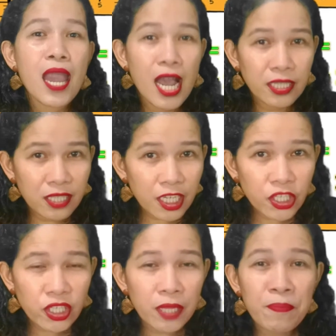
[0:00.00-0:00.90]

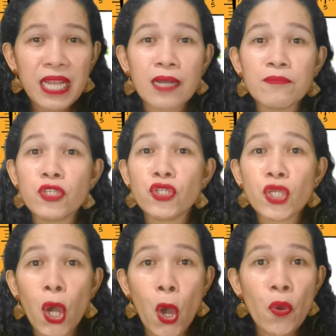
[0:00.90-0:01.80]
Addition becomes
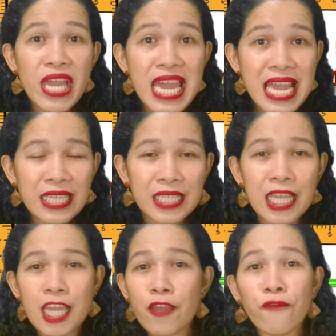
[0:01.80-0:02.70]
so
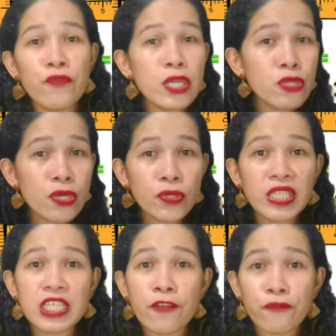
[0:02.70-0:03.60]
easy if we use
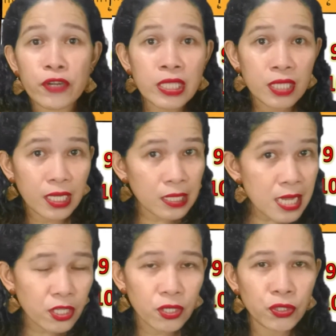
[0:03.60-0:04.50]
different
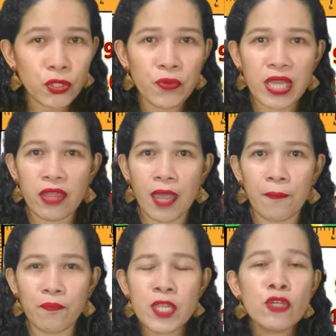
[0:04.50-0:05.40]
techniques on doing them.